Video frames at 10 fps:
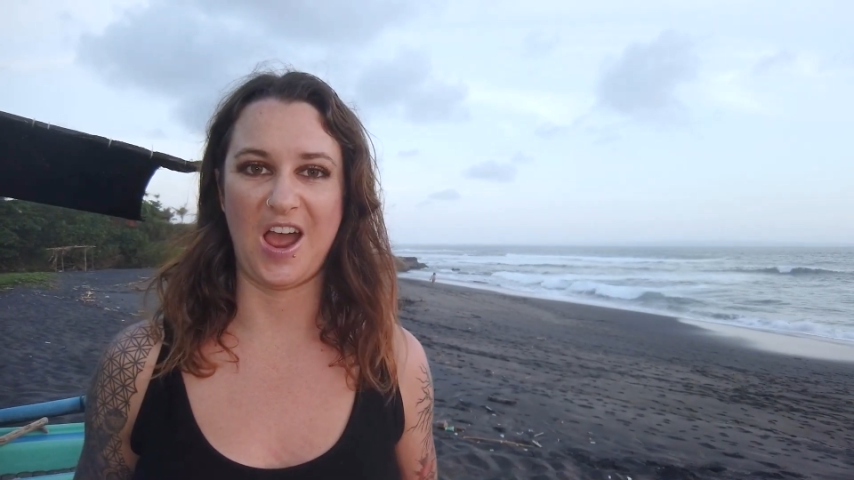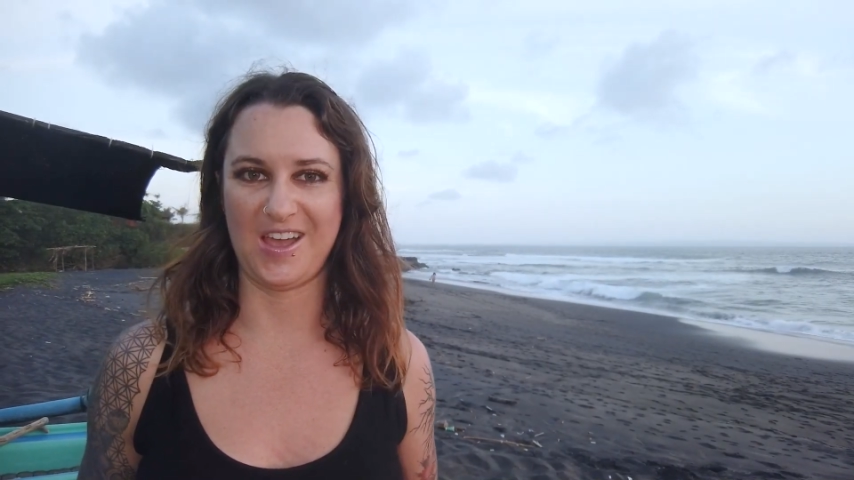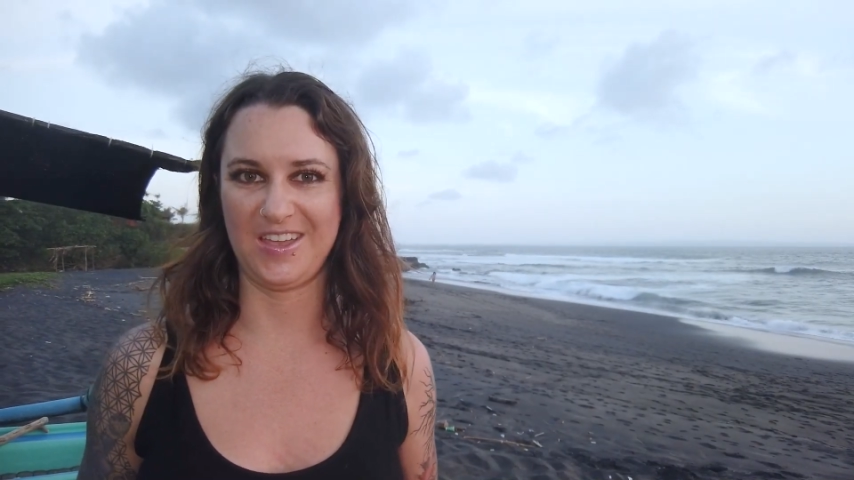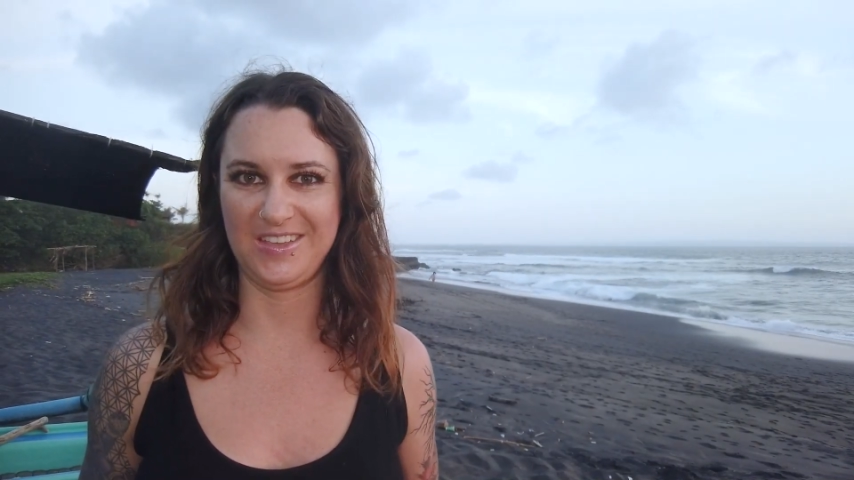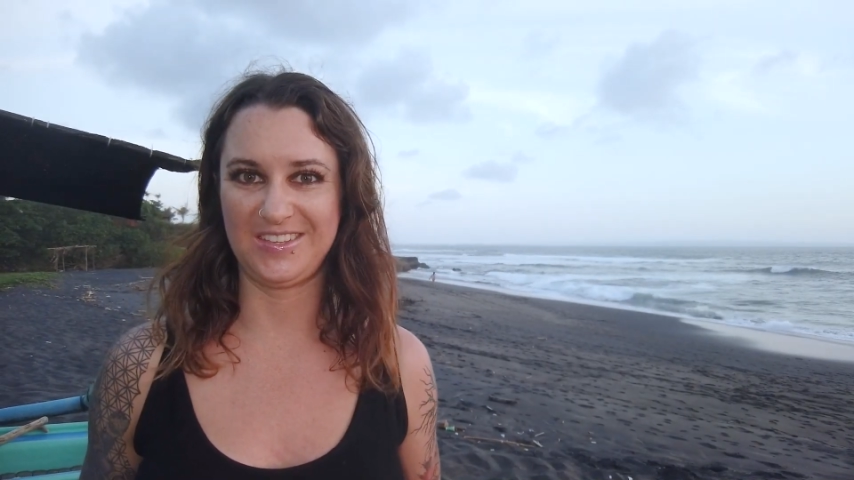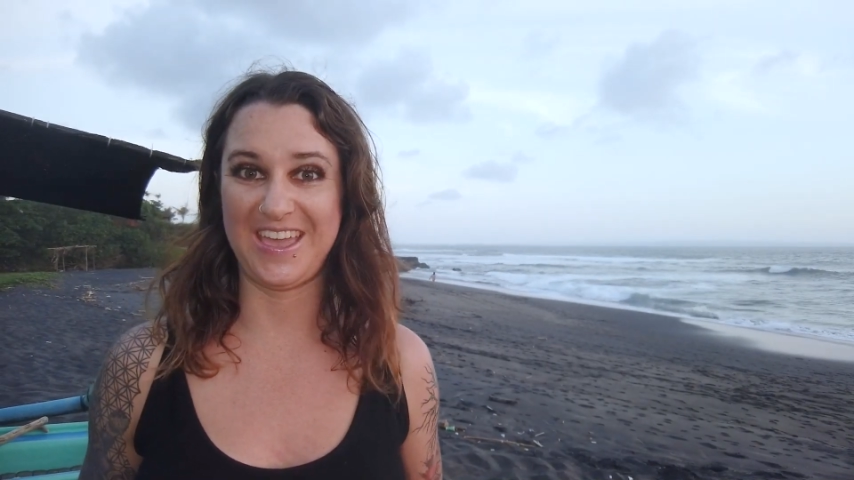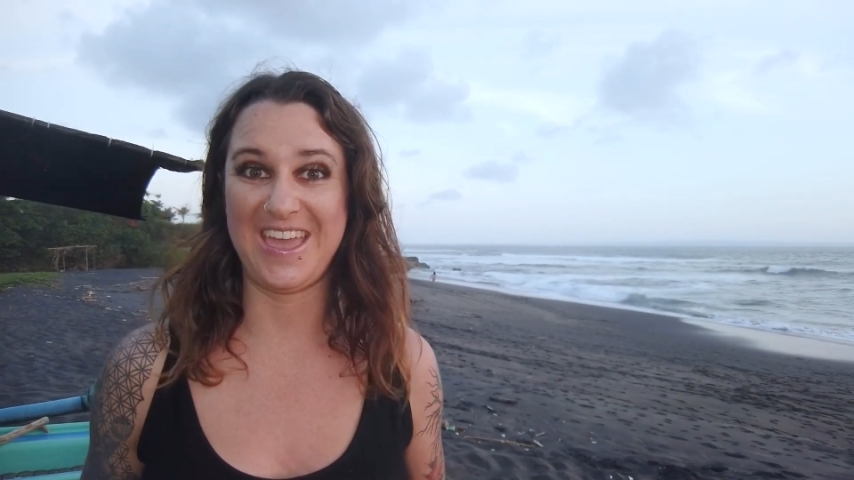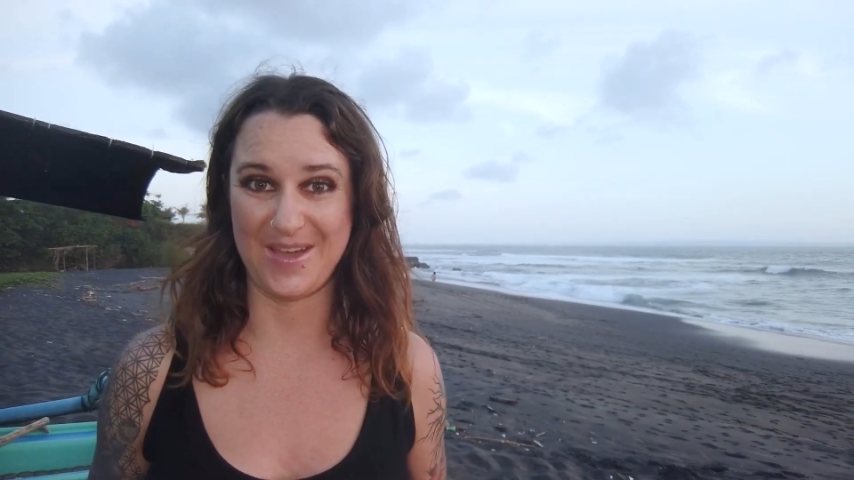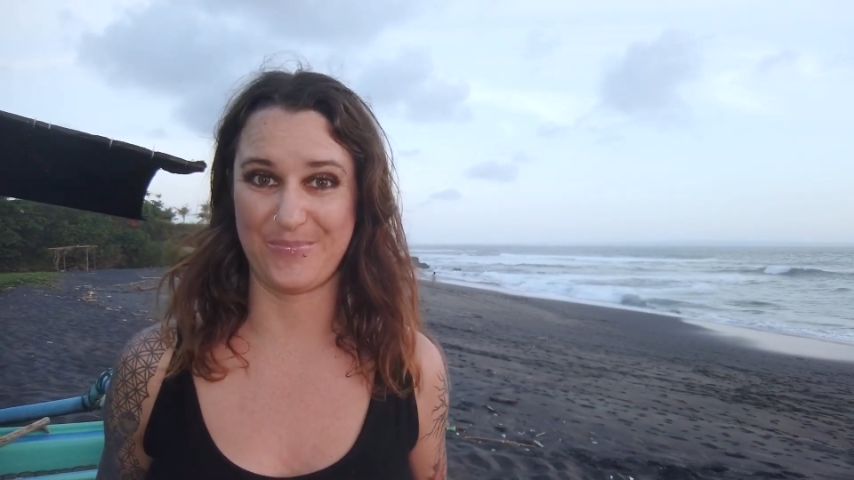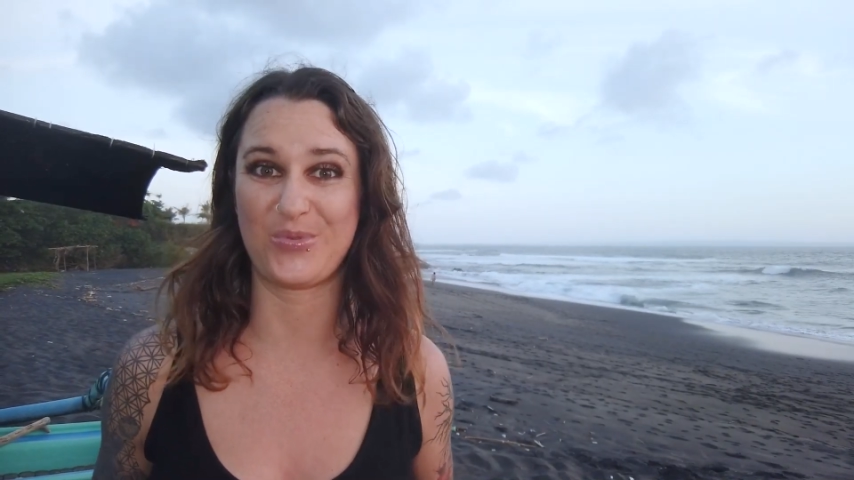I
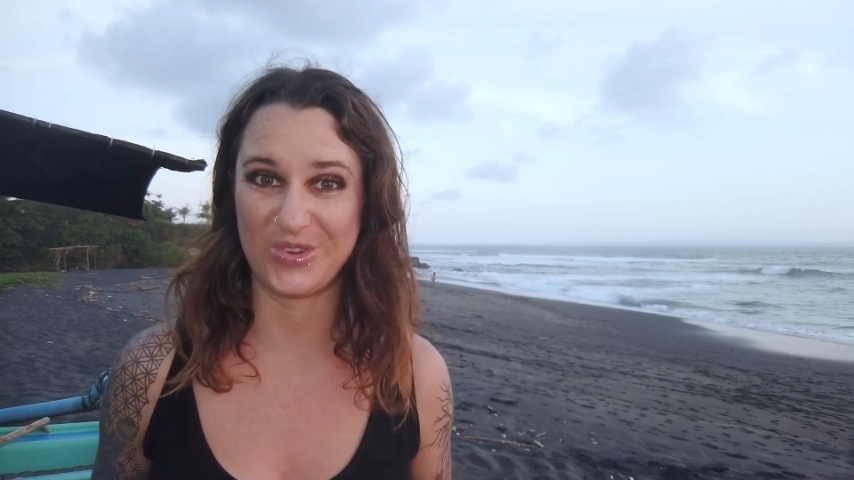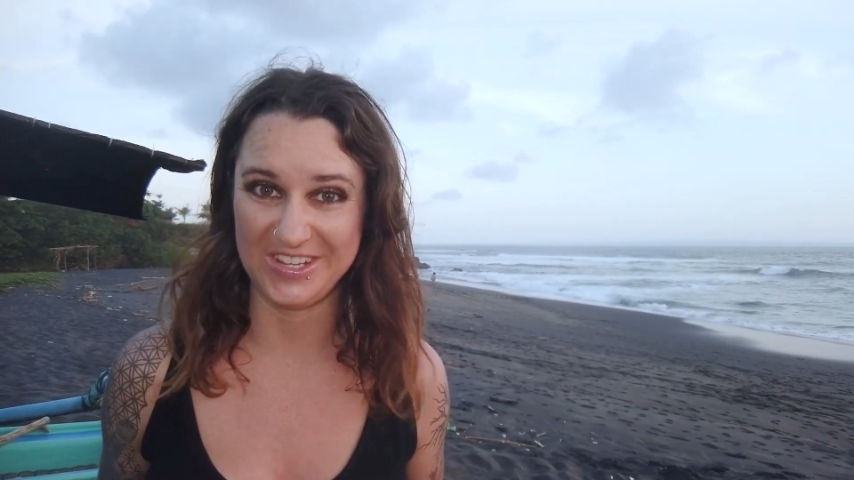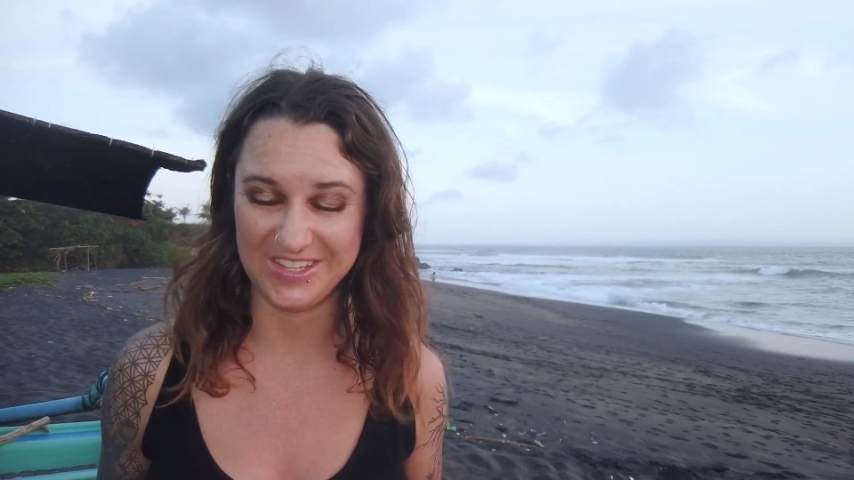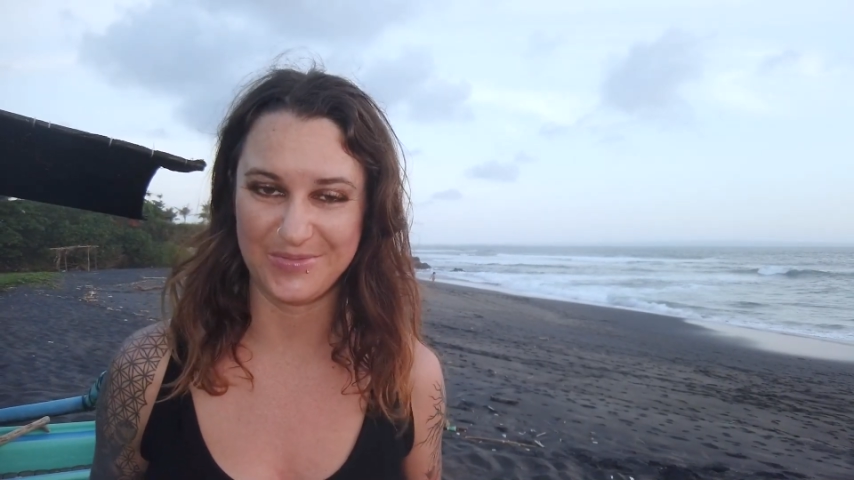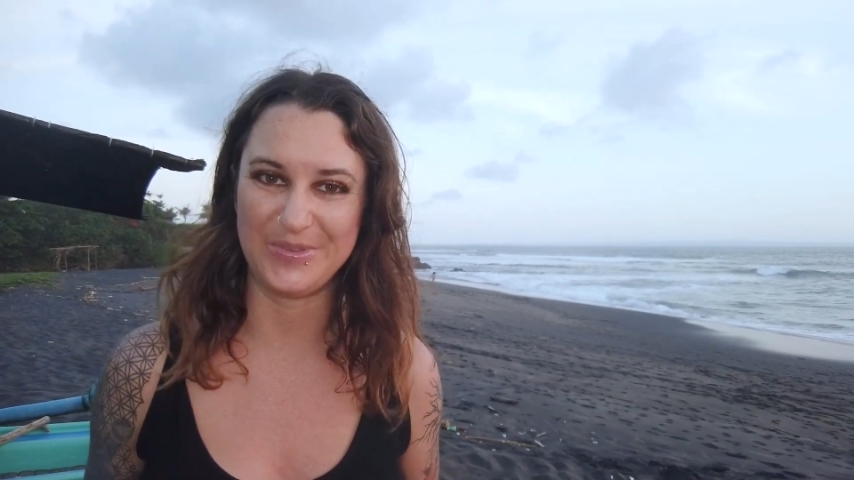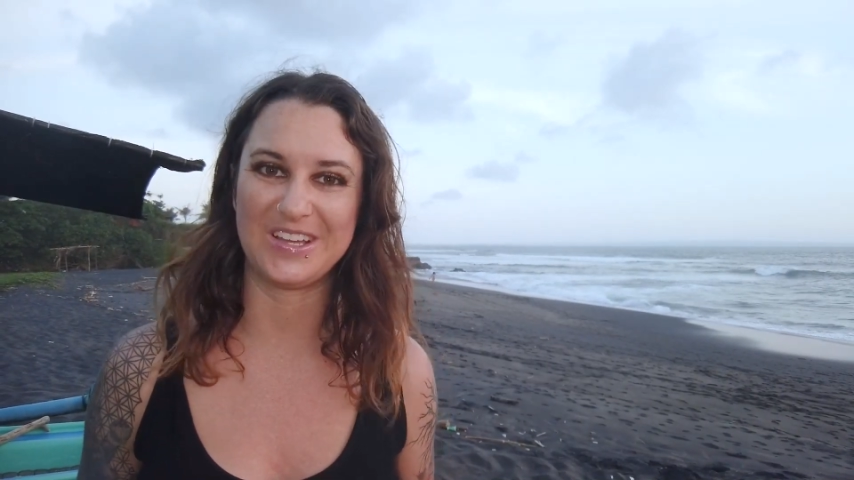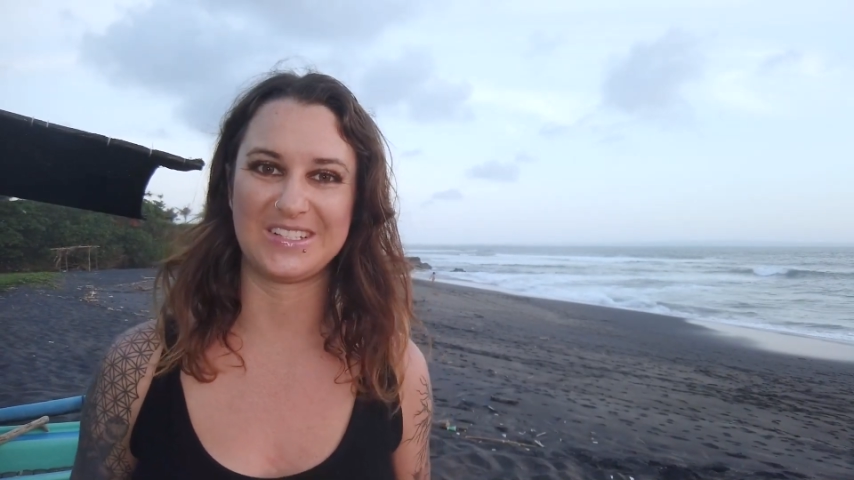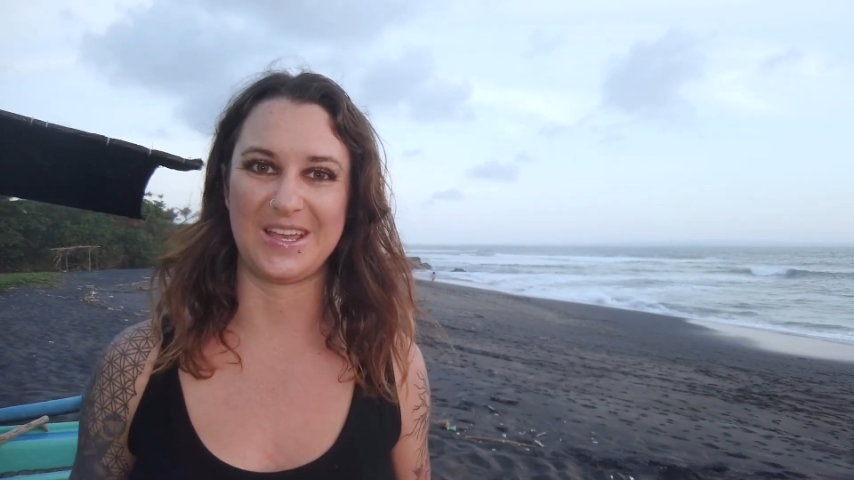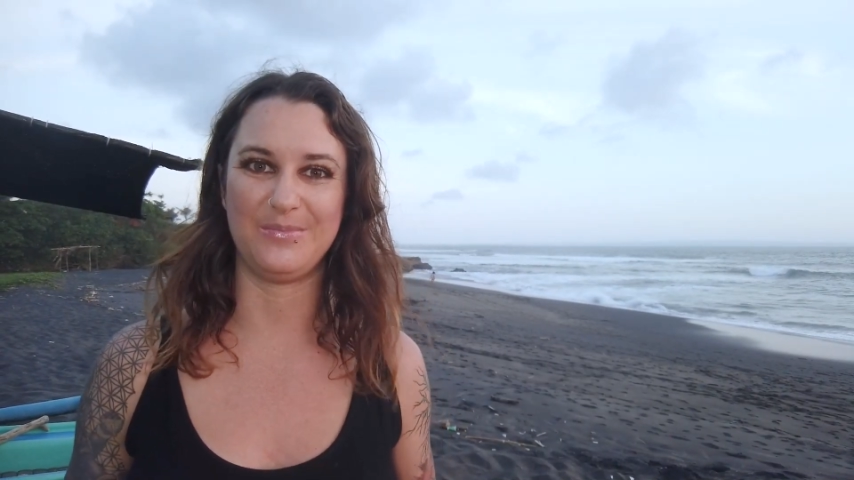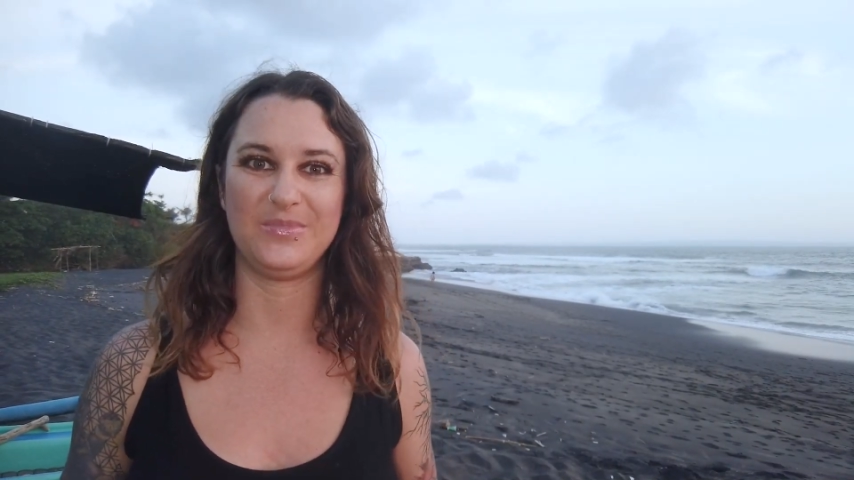can't breathe because
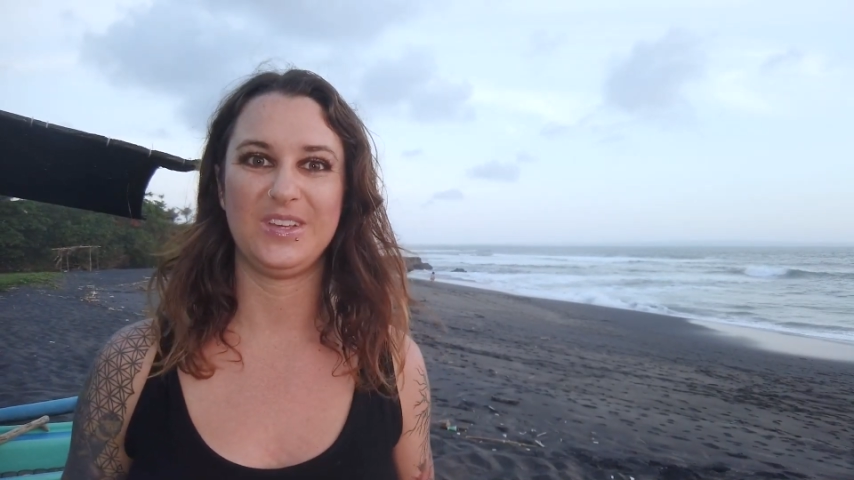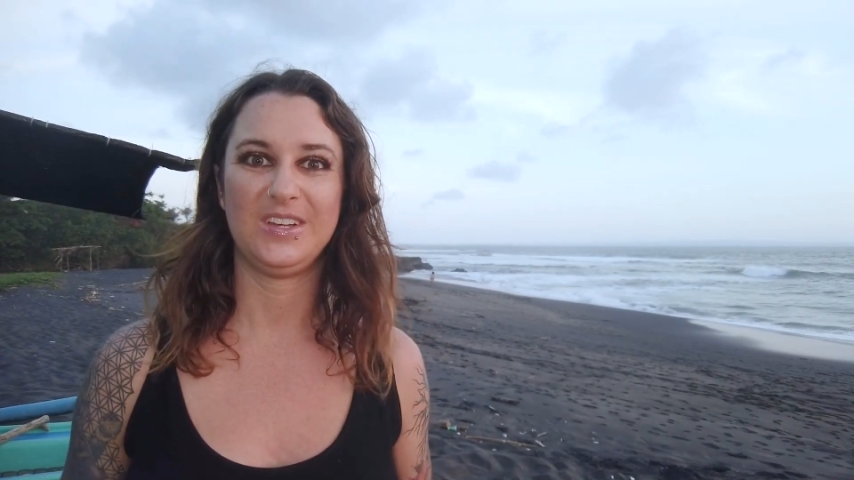I'm